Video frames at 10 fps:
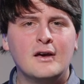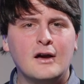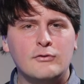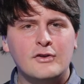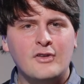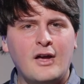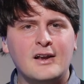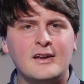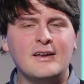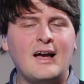
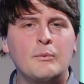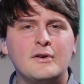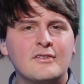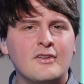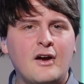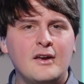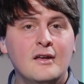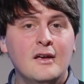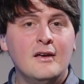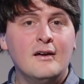recycling to how we design